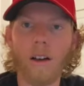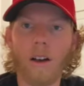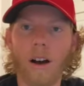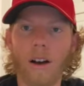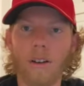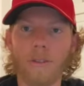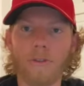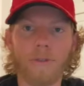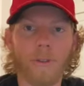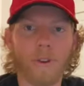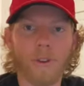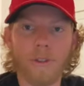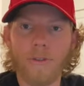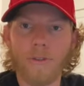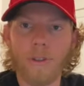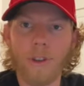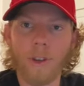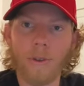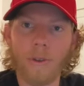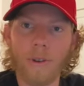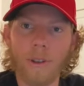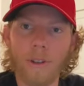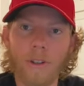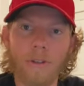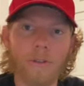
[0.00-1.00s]
on first
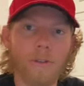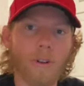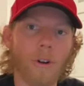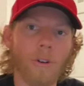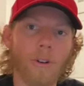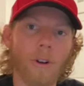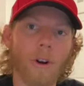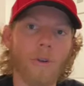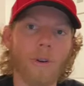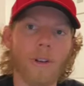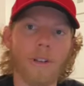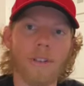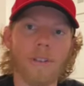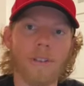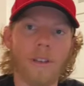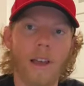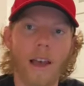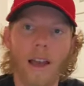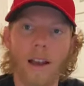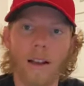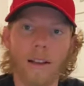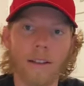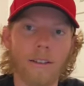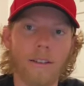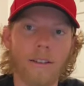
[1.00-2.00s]
viewing you don't know
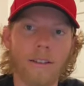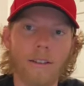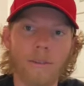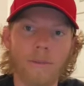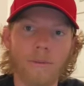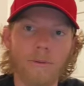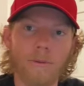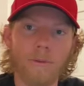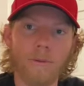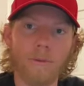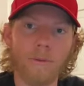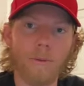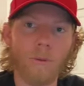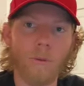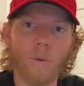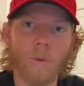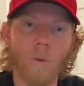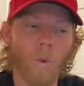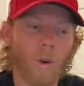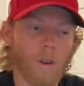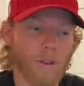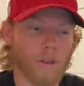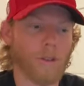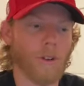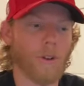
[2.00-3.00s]
exactly
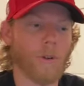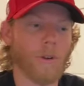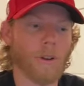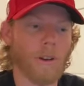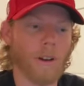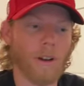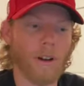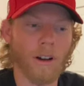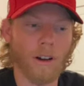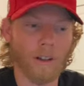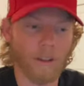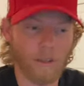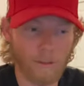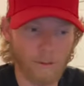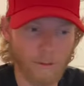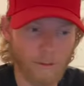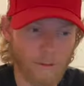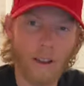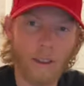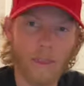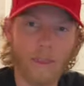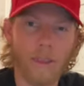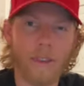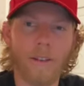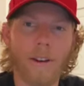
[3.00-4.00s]
what's going on
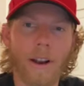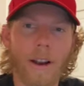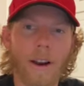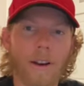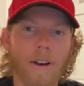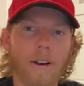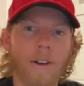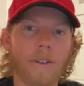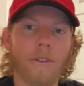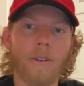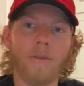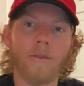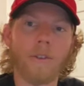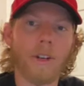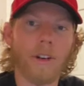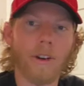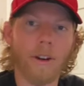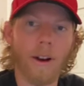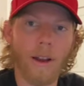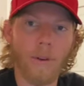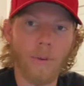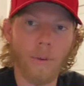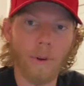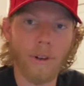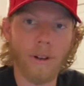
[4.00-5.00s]
the narrative of dear
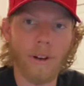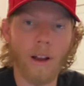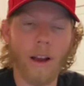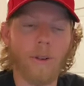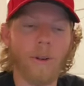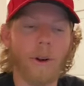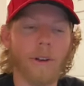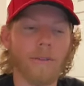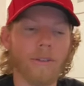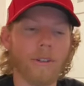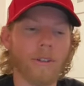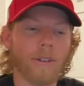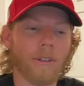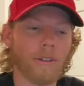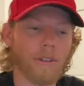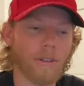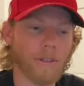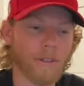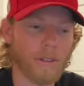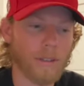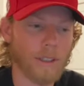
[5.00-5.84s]
edward however